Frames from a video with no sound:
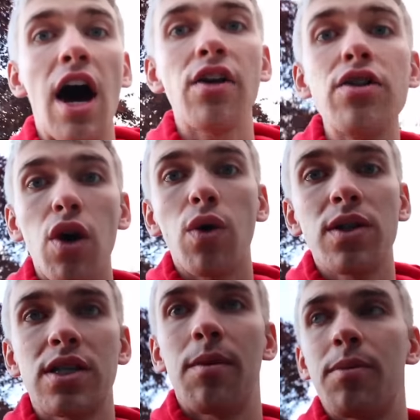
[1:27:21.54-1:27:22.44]
Otter is
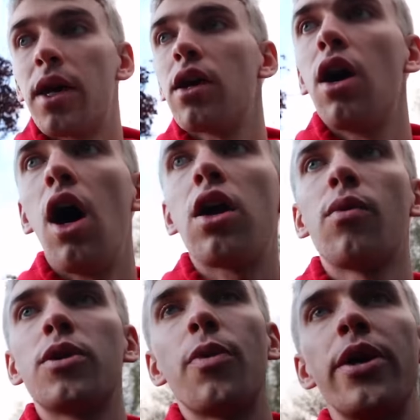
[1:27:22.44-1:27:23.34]
onto something. Otter,
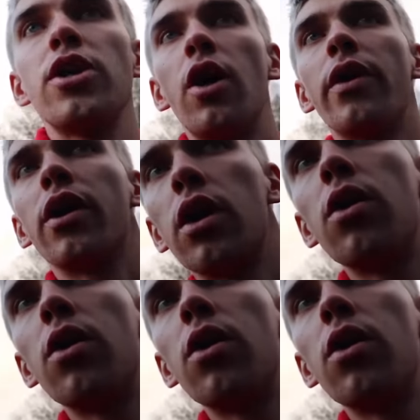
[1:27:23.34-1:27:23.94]
which way are you going?